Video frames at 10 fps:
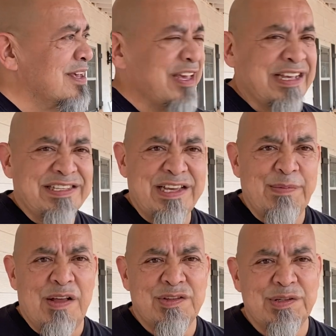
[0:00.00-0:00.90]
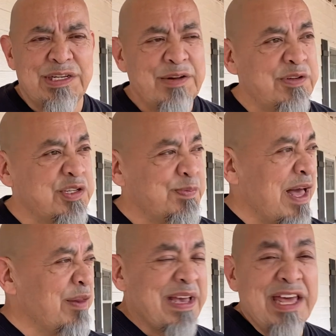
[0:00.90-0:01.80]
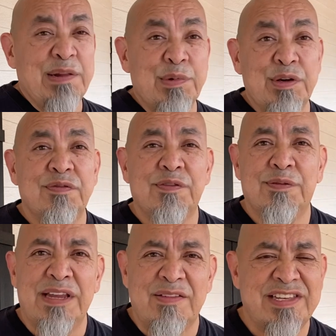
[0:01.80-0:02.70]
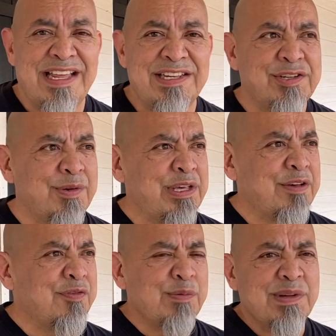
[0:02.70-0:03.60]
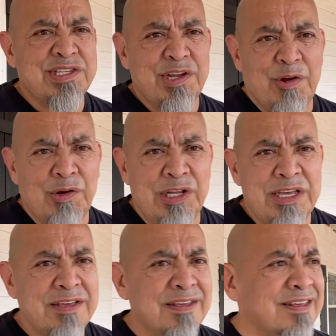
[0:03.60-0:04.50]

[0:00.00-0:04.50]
You can see I'm also in a different spot. We had to move, left San Antonio a few months early.